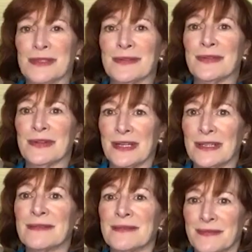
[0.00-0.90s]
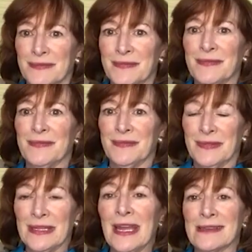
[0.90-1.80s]
Have you witnessed that? Yeah.
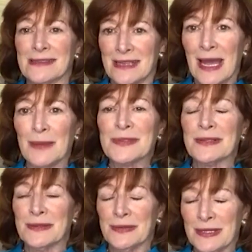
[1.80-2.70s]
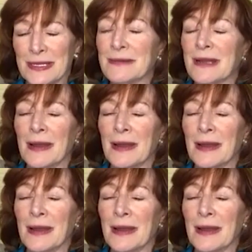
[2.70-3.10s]
Yes, absolutely.